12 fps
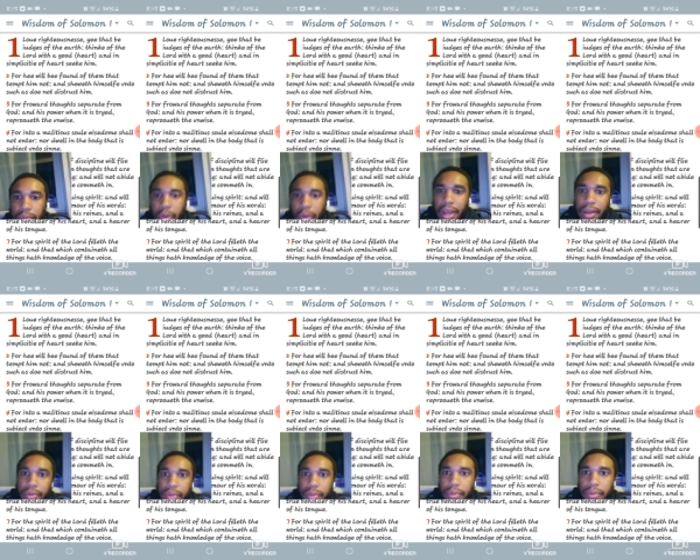Wow.
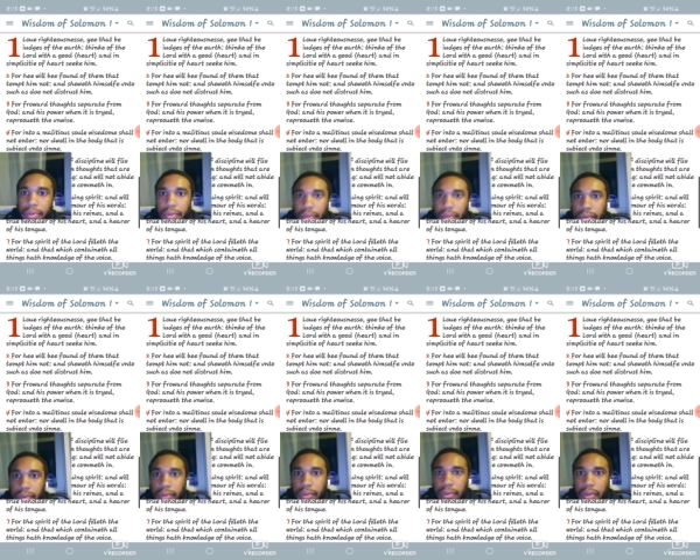
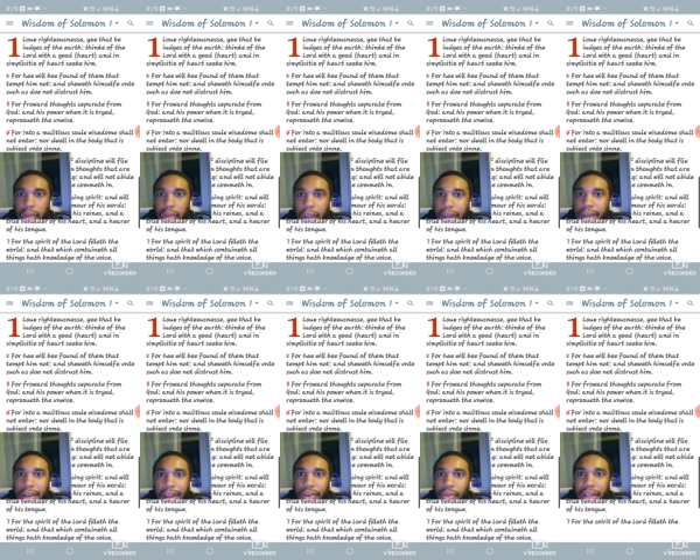I did
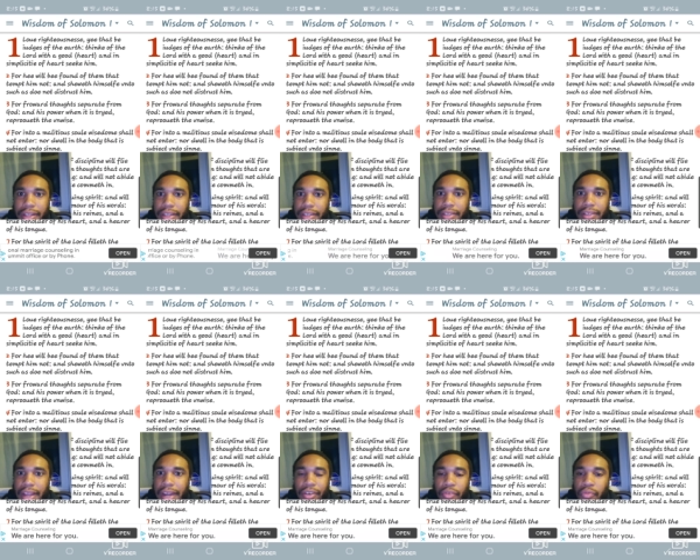not know that this
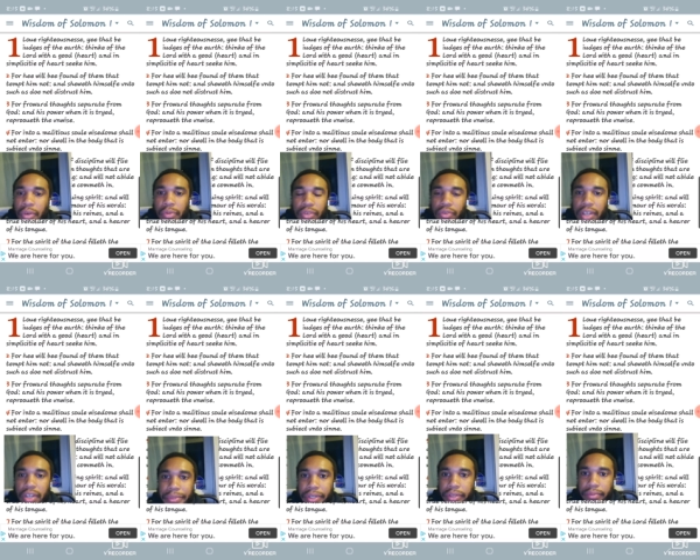I didn't know what was gonna
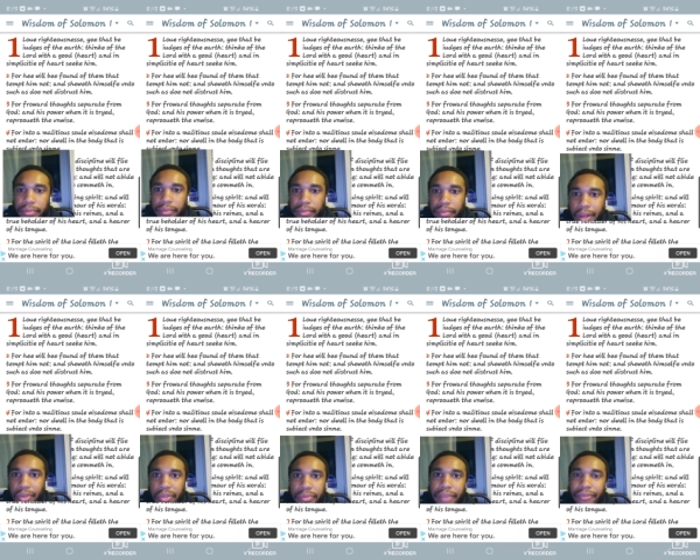come up. I
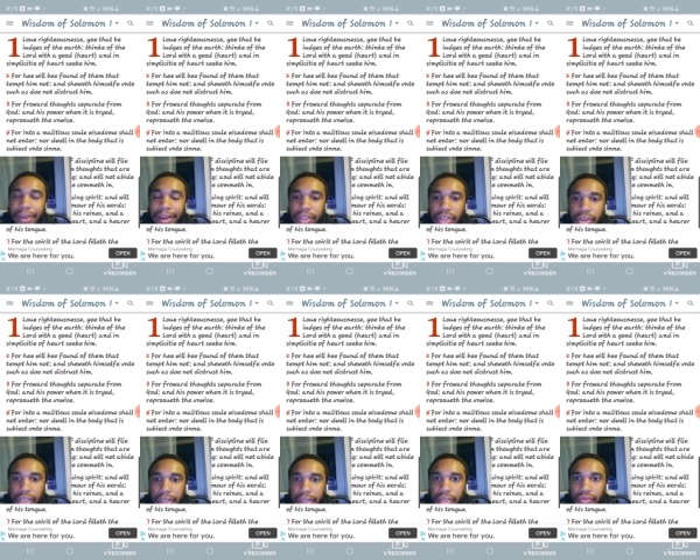was getting ready to search
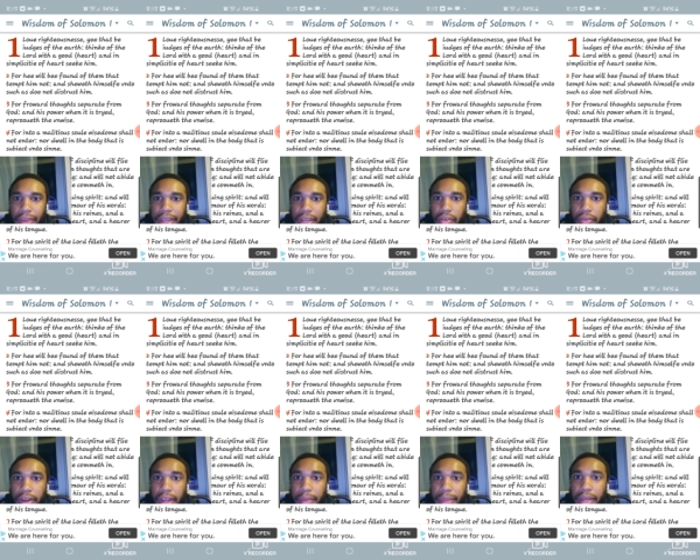it and it's right here
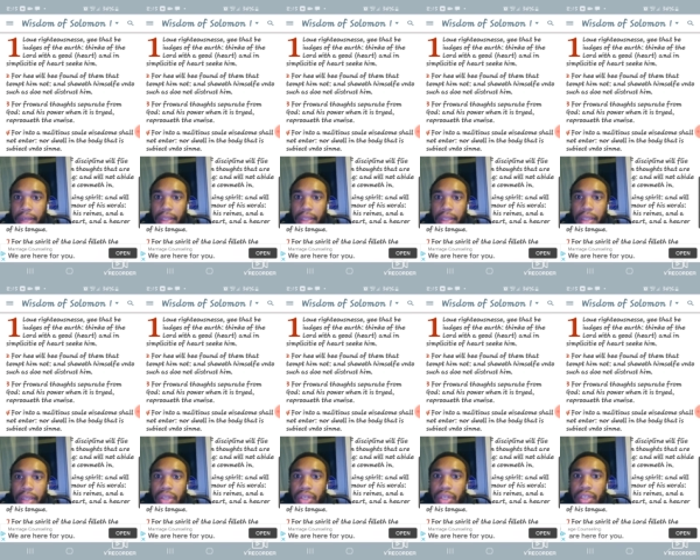already, man.
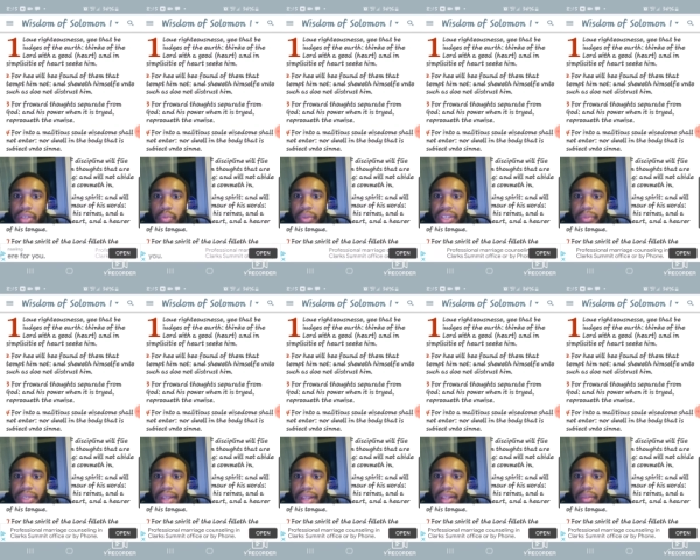So this is Wisdom of
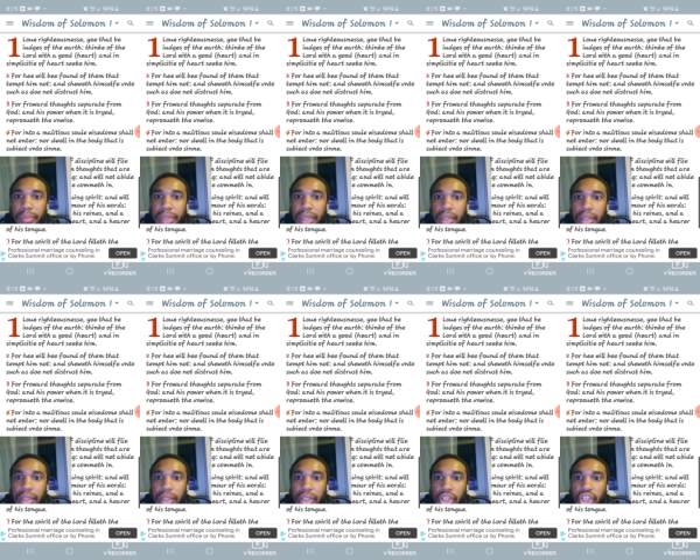Solomon,
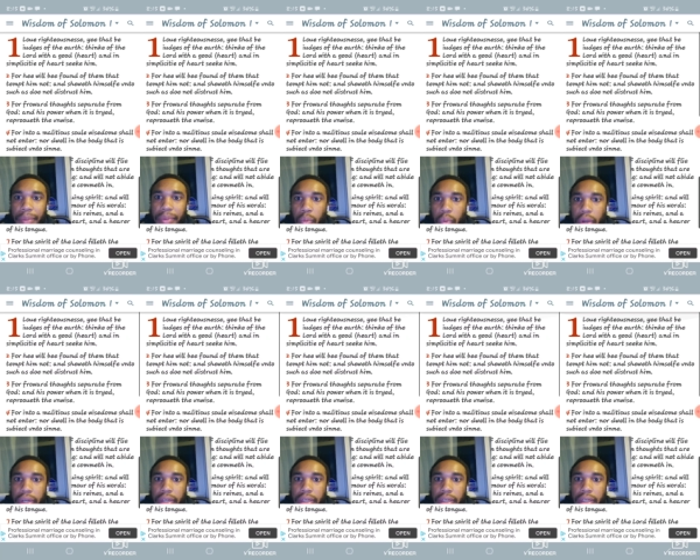chapter one.